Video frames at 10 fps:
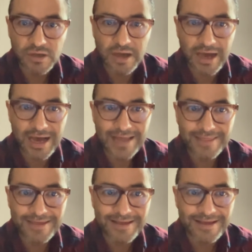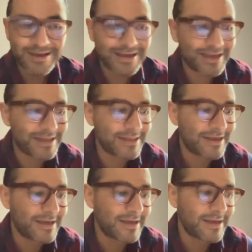and in
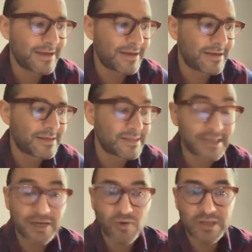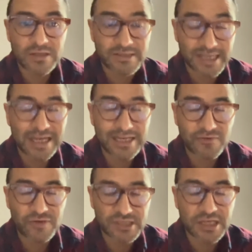the
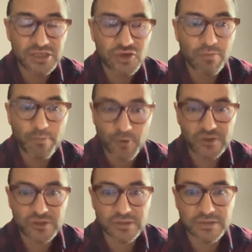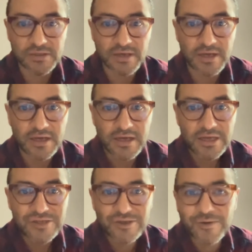cicatrization process.
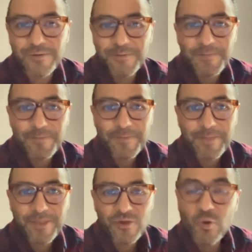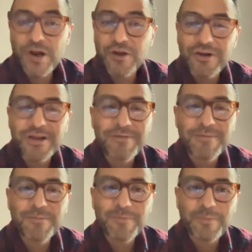So you are not
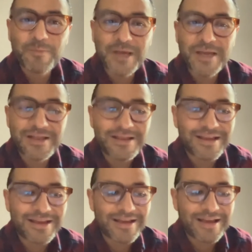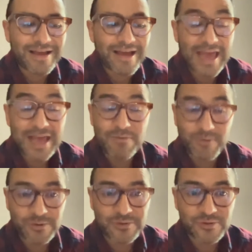even being
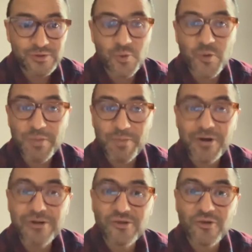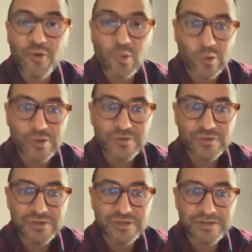able to repair your own wounds
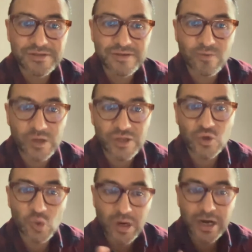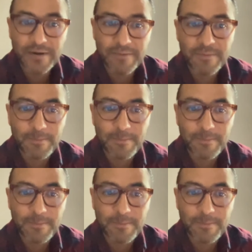when you are